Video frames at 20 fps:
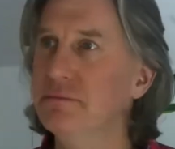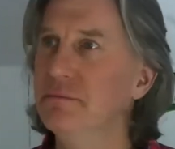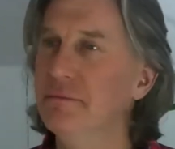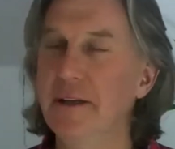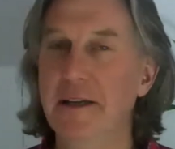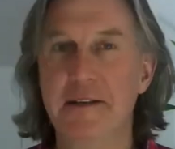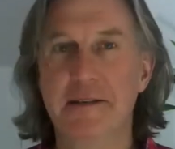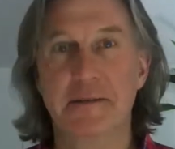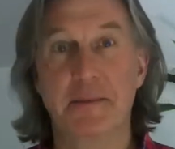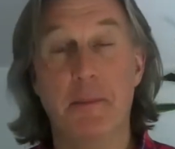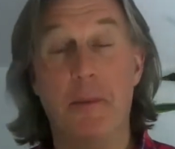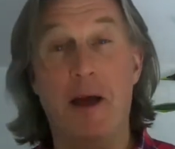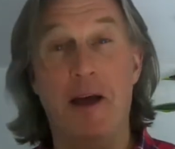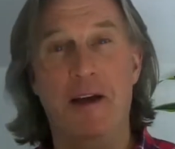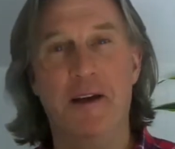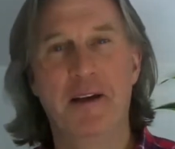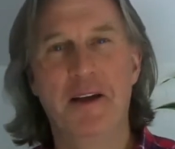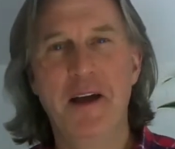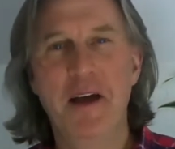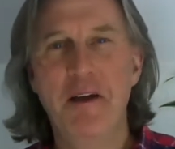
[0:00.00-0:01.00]
this
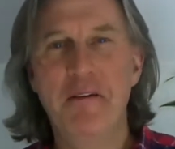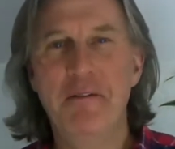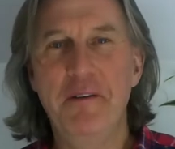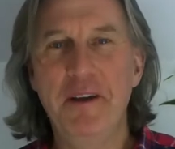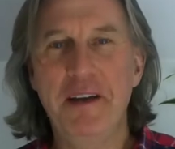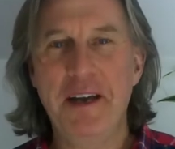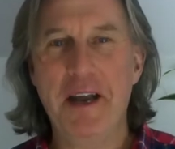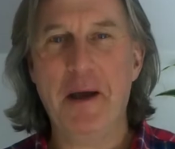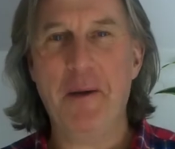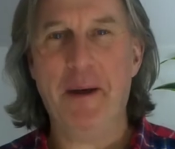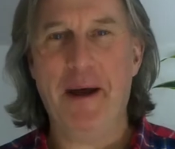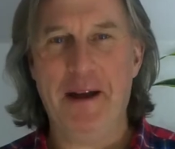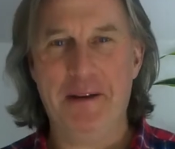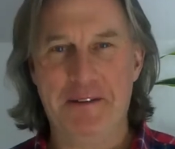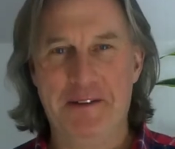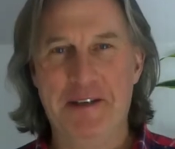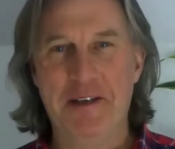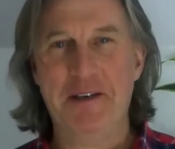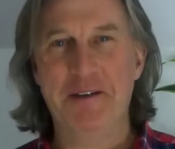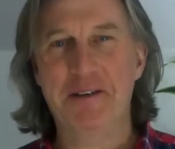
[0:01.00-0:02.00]
video
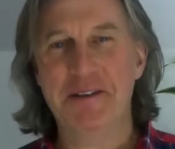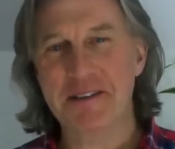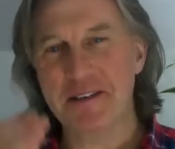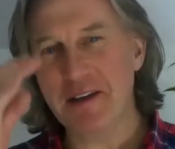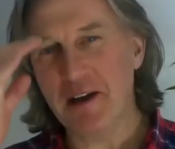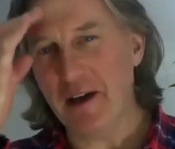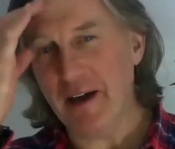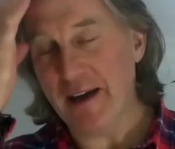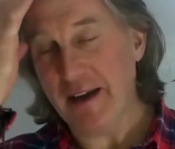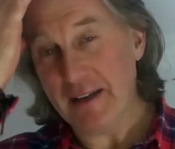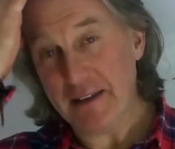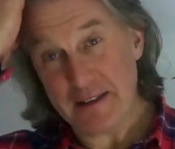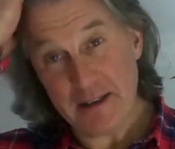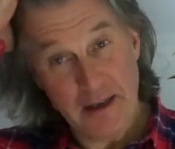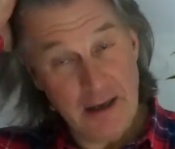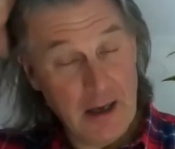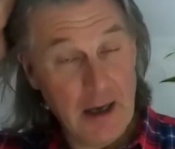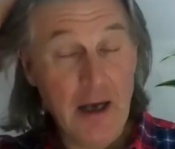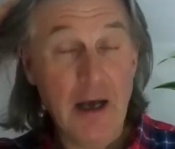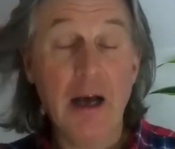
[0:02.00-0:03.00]
out to you tonight.
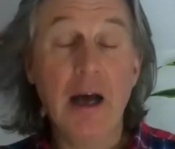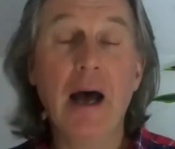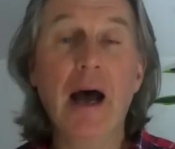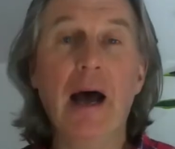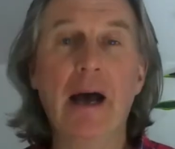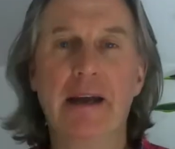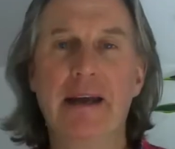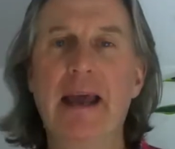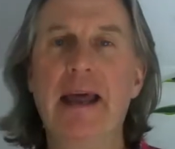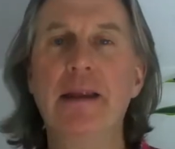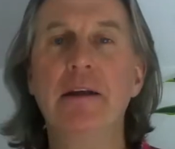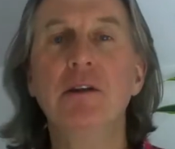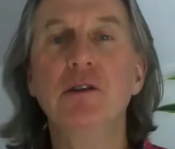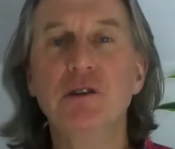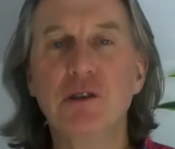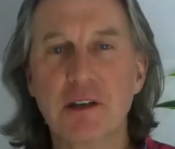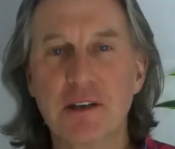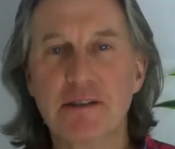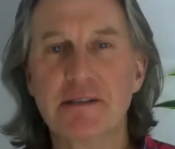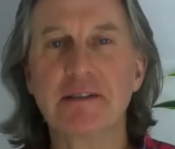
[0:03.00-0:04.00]
Again,
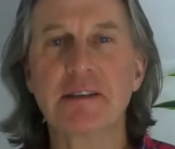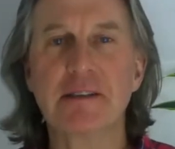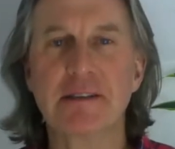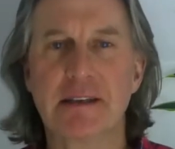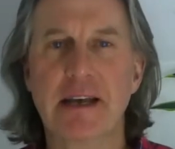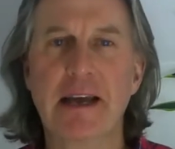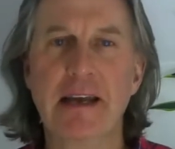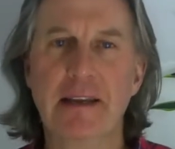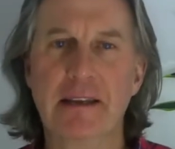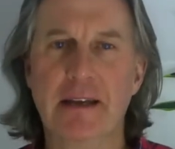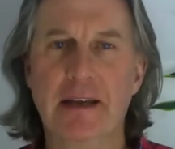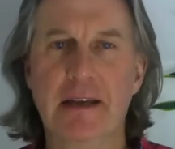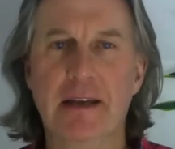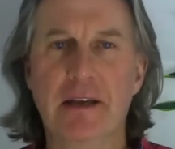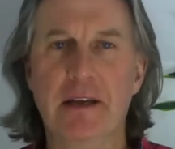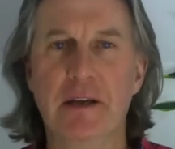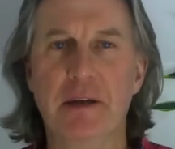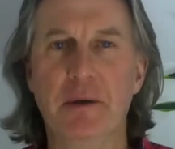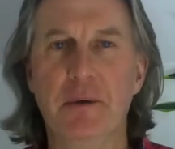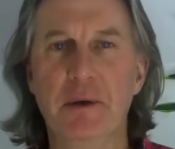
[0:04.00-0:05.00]
just to say
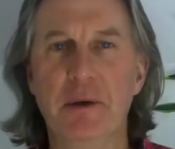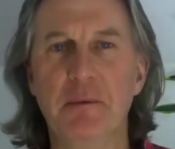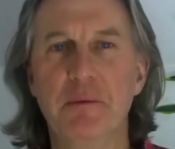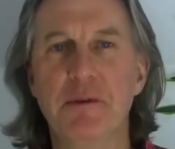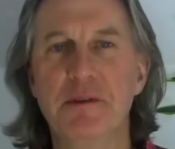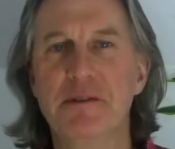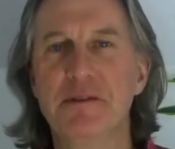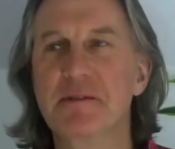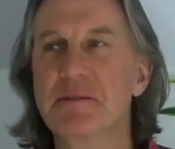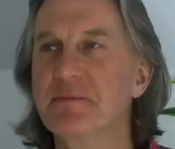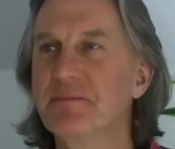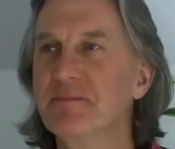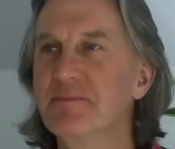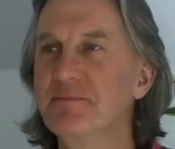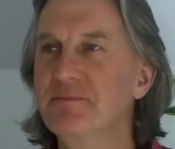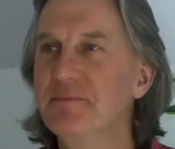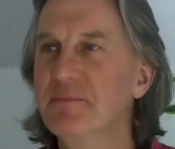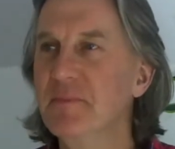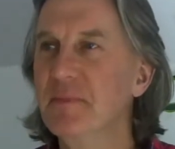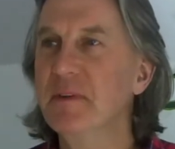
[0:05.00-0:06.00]
thank you. It was,
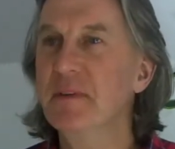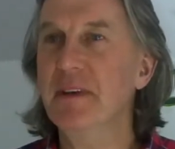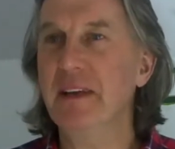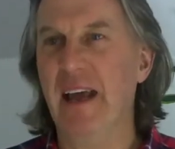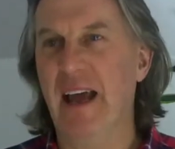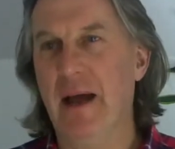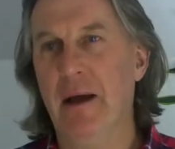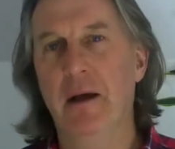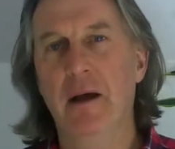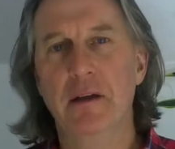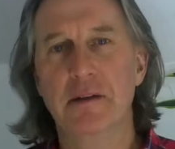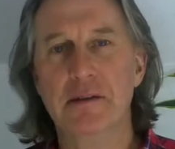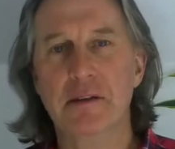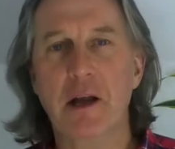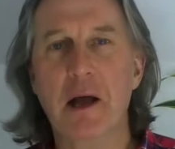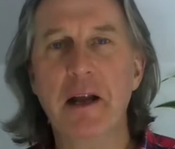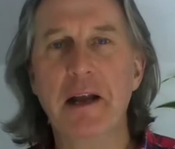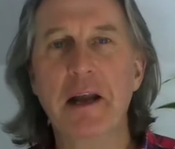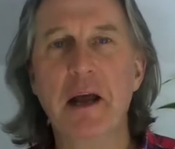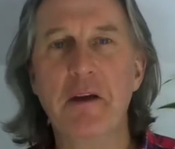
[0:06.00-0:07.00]
yeah,
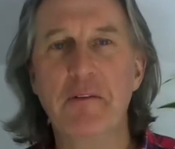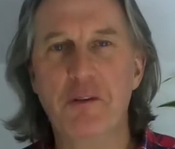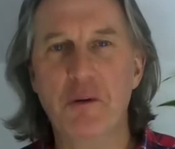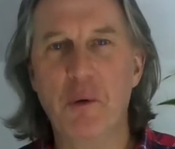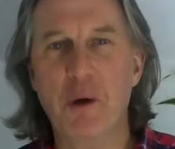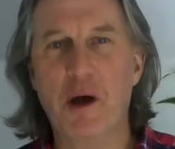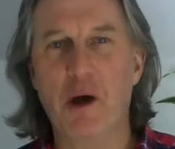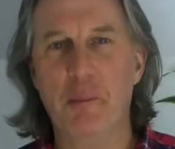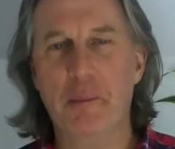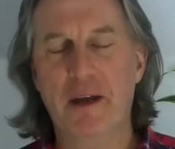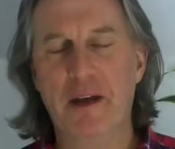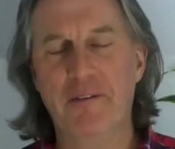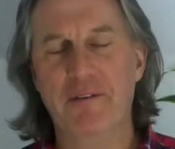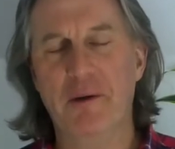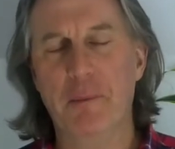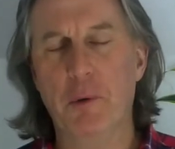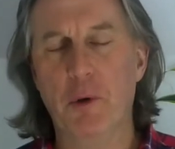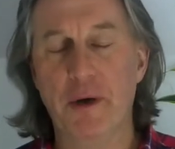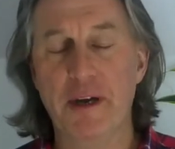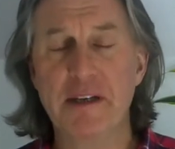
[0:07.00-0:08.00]
slightly overwhelming if
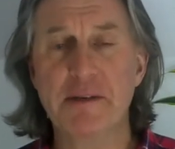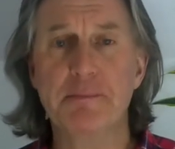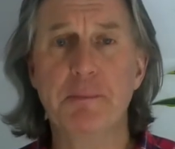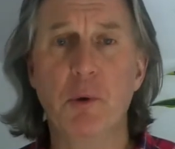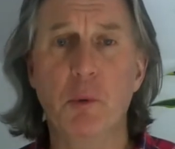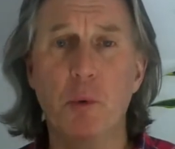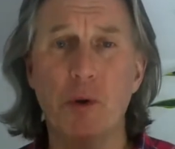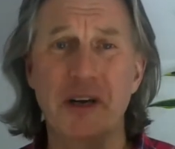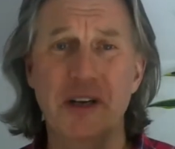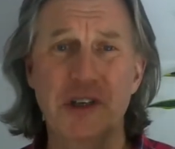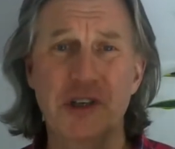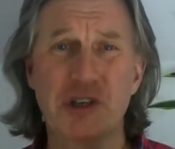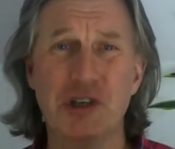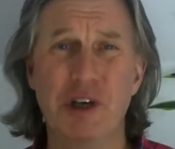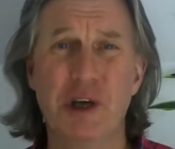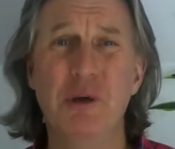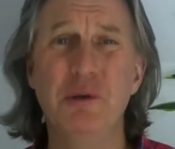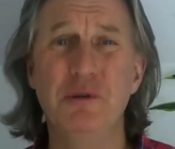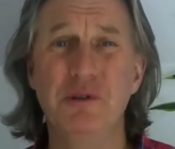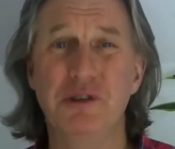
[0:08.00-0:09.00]
I'm honest, but what it
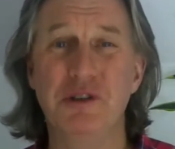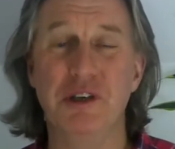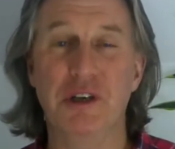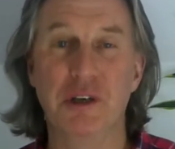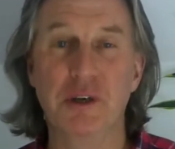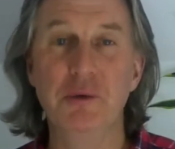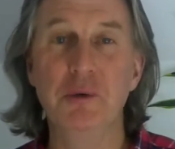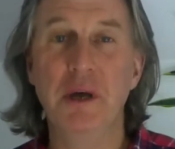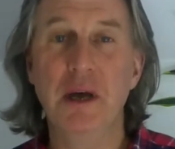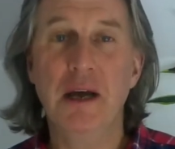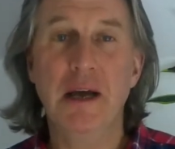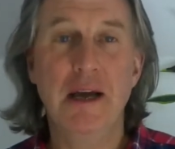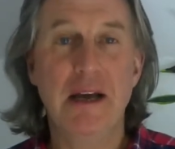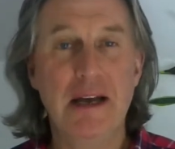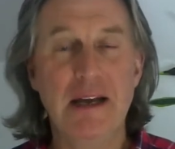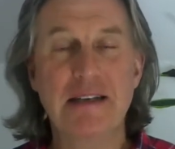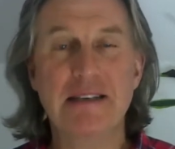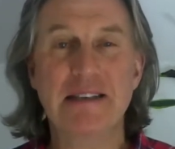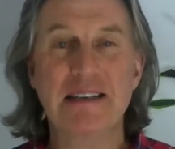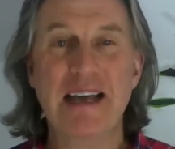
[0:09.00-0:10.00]
shows you
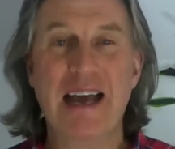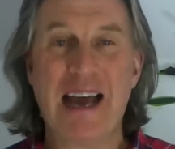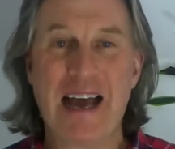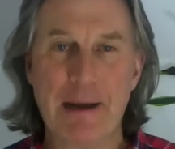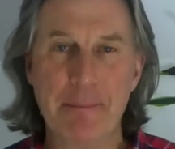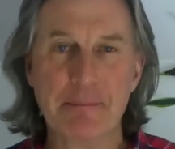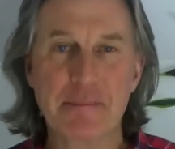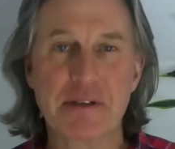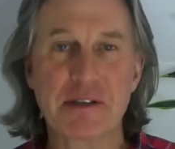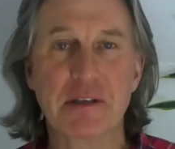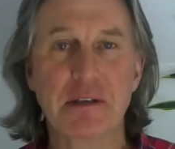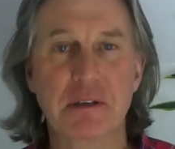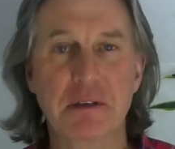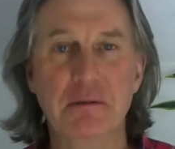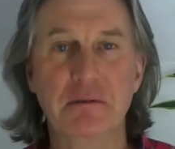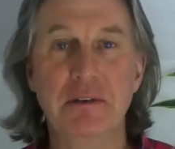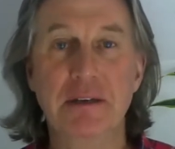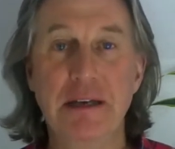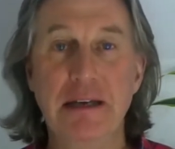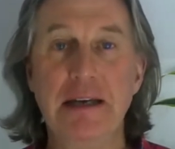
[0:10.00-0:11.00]
is the
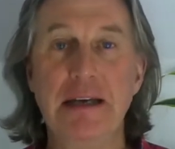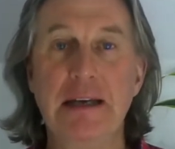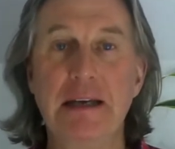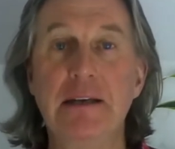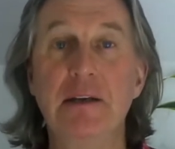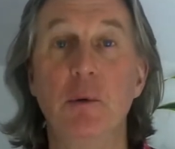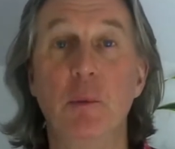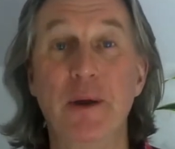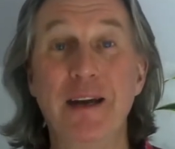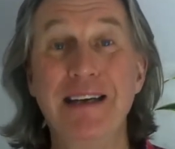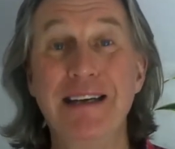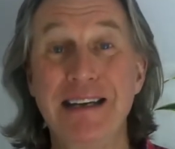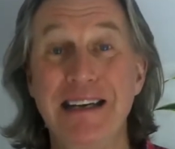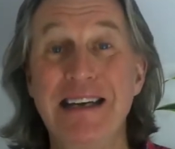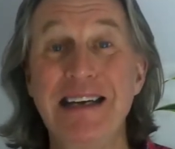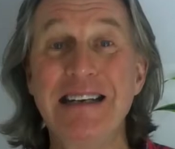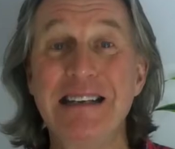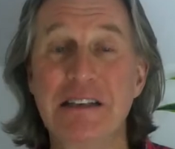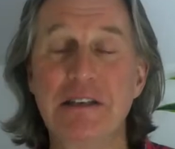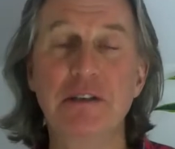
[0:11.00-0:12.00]
absolute need that we
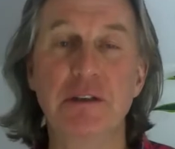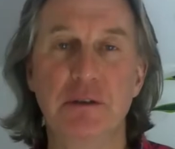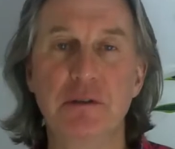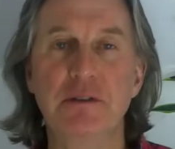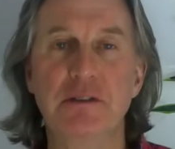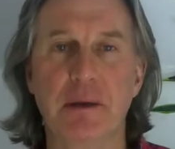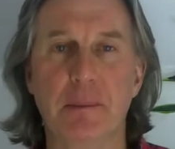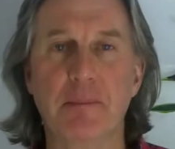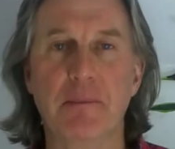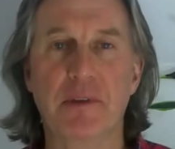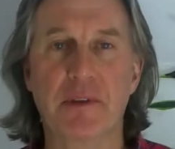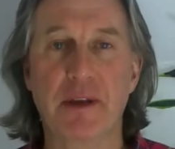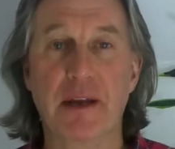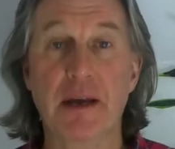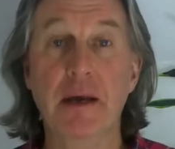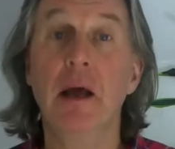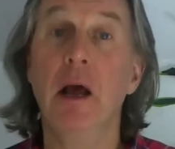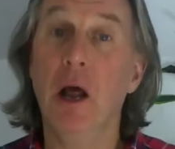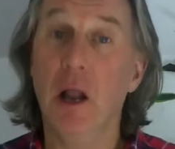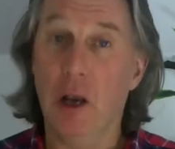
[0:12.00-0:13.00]
need to do
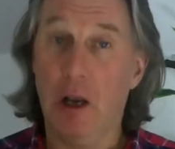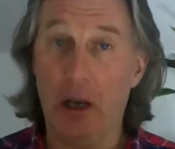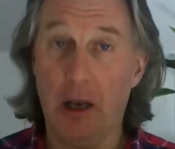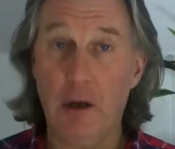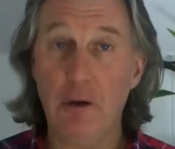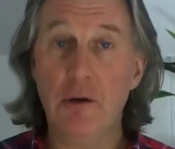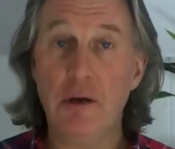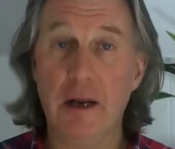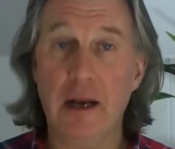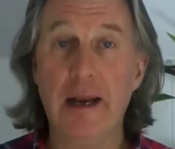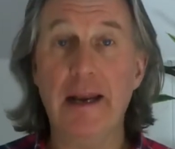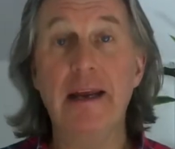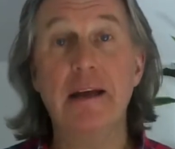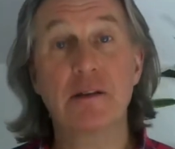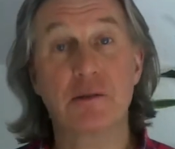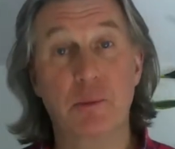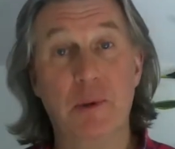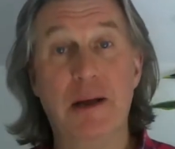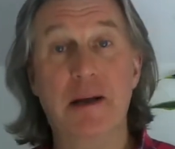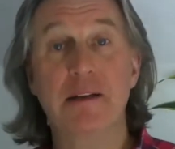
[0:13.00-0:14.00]
something locally
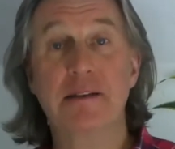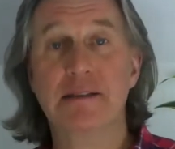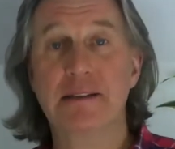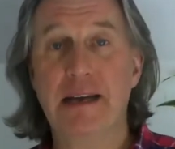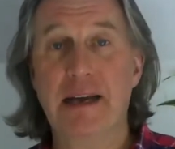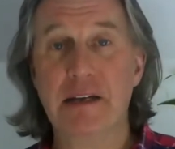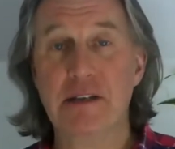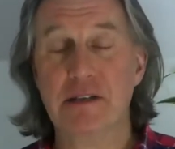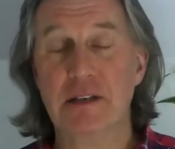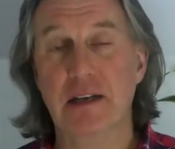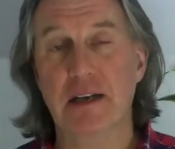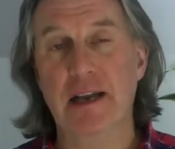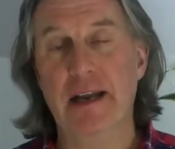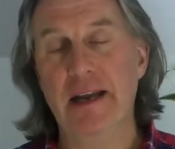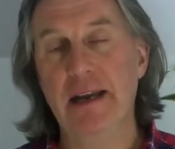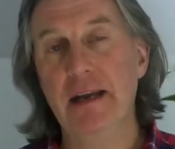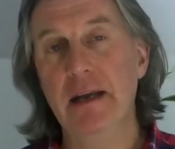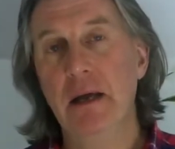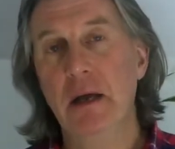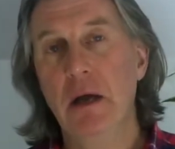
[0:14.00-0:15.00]
as well as
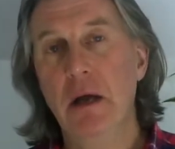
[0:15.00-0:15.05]
nationally